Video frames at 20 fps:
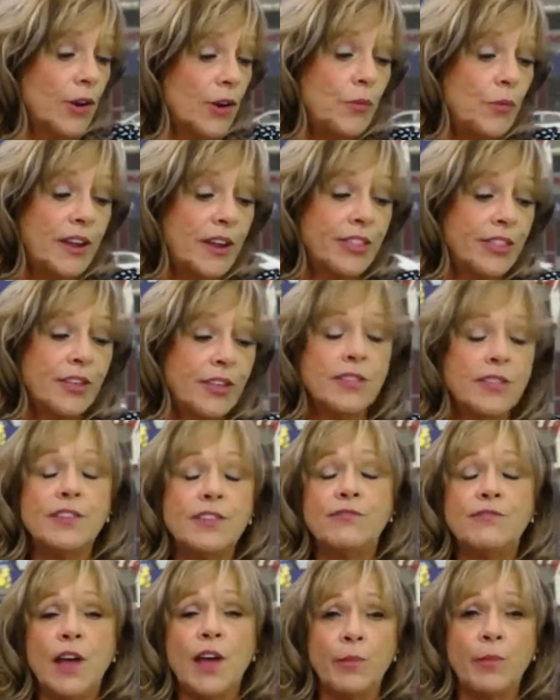with the
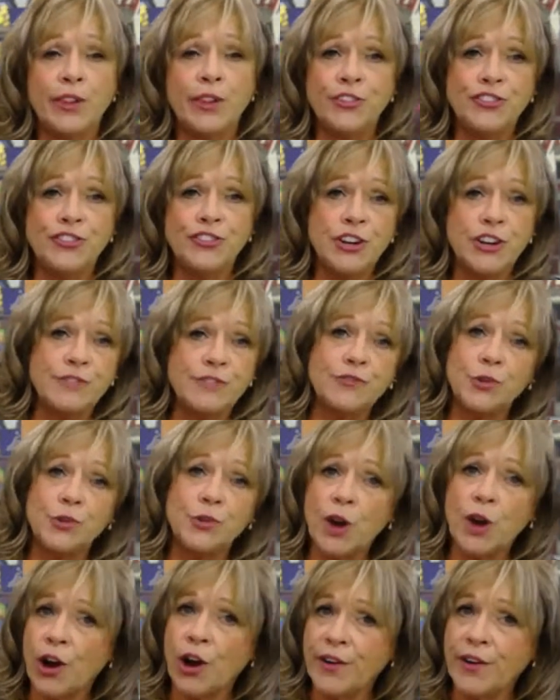fabulous Gene
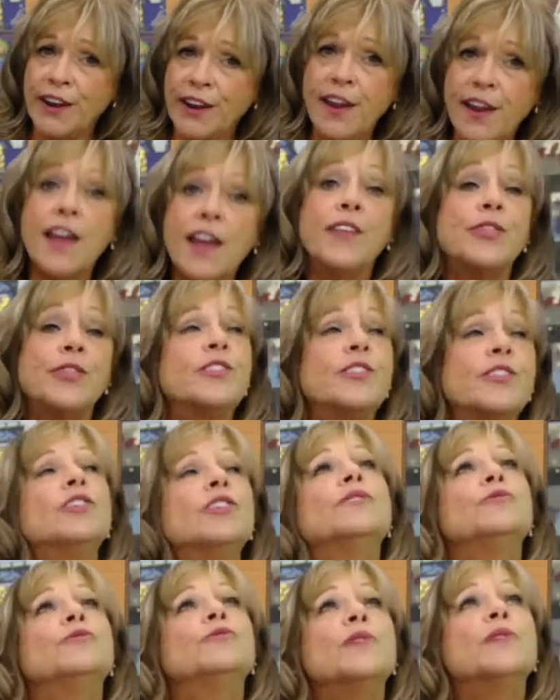Ferrari at
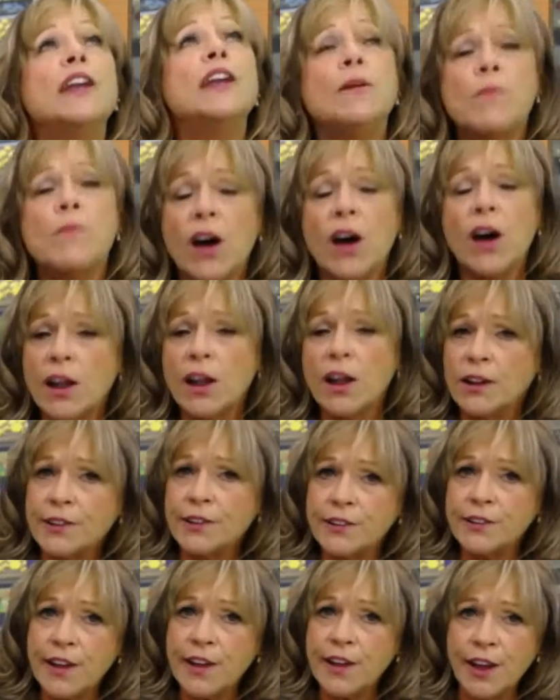the remodeled
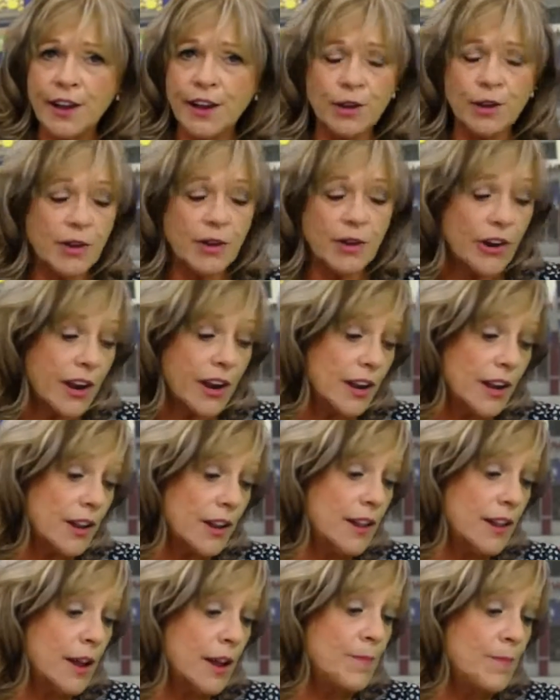Italian American
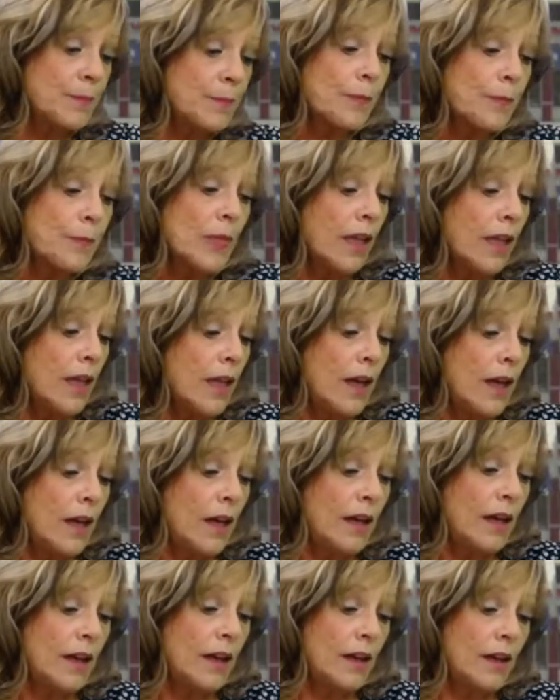Club.
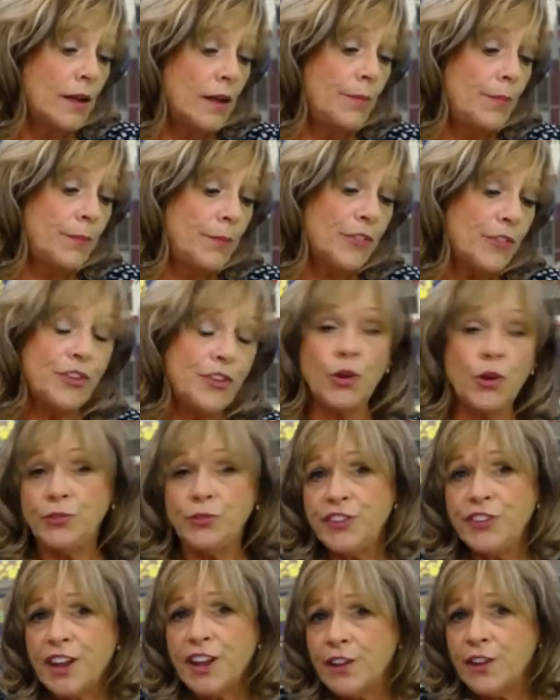So
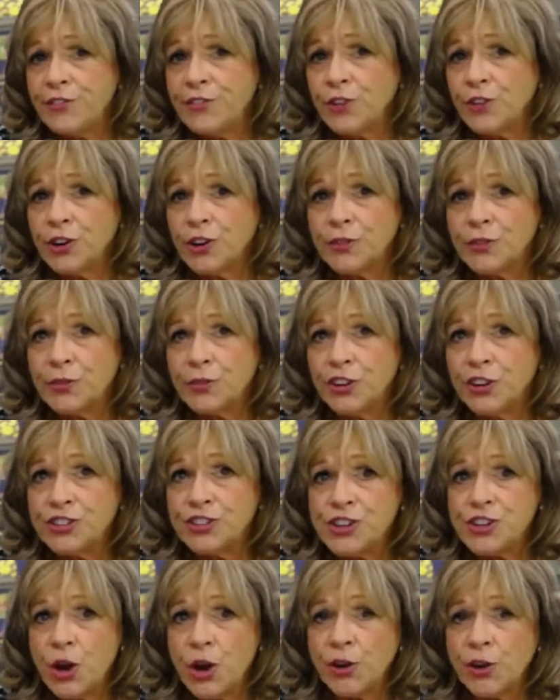tickets for the
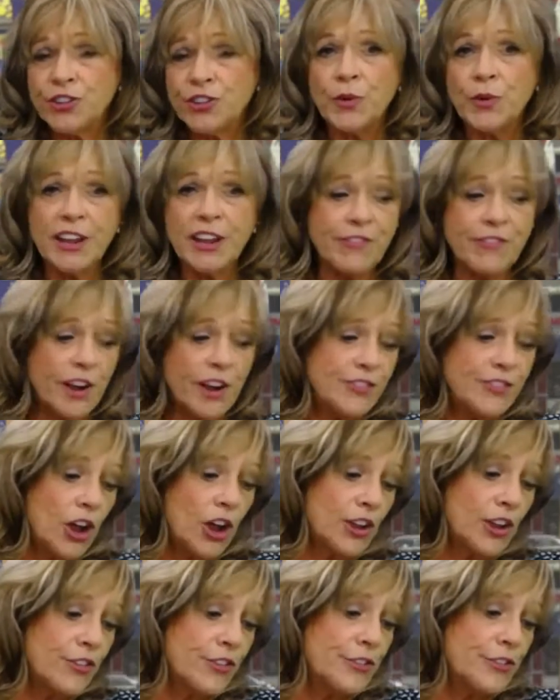show are
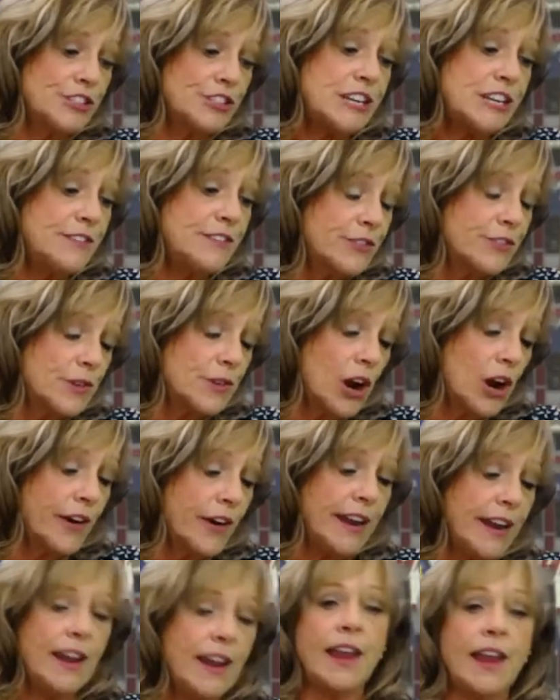$25 for Gene
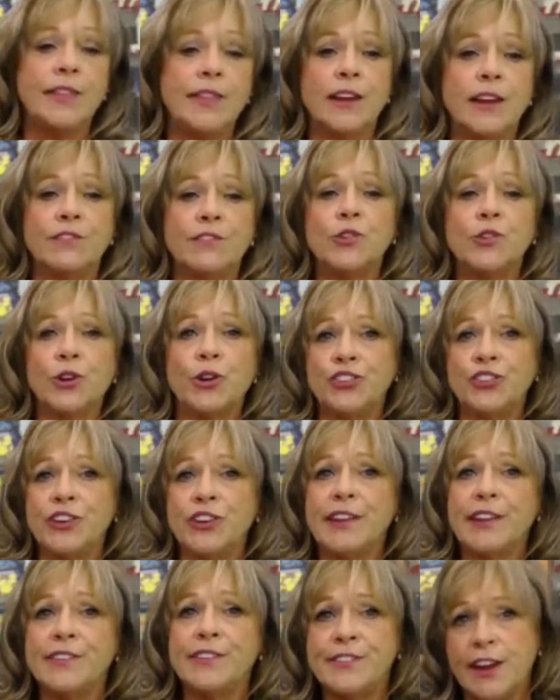Ferrari, and then of course you
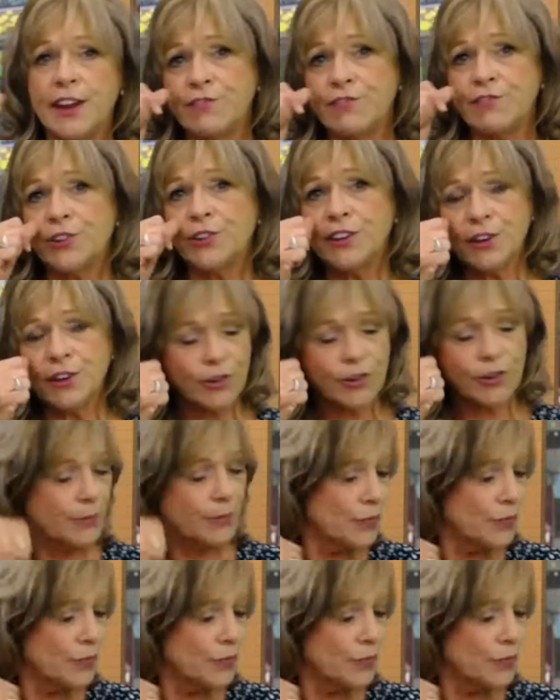can stay for dinner.